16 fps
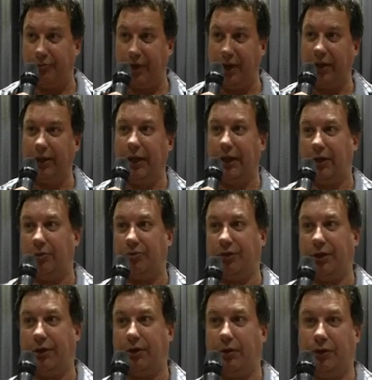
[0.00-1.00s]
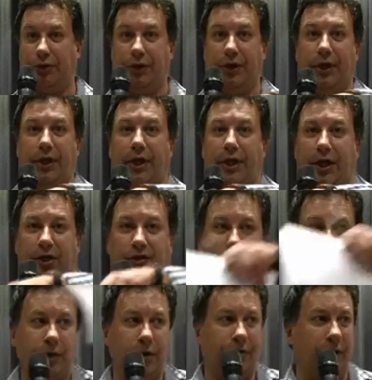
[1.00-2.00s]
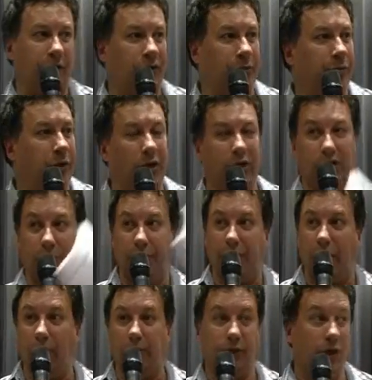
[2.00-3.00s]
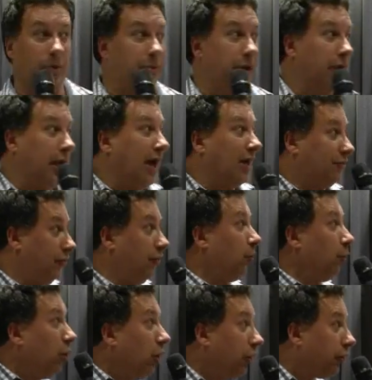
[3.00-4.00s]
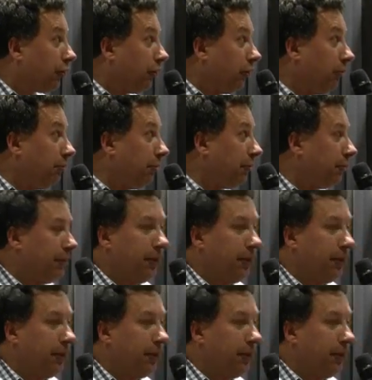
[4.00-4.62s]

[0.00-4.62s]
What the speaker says: Male in-group psychology is to identify symbolically with the whole group, as in the work group.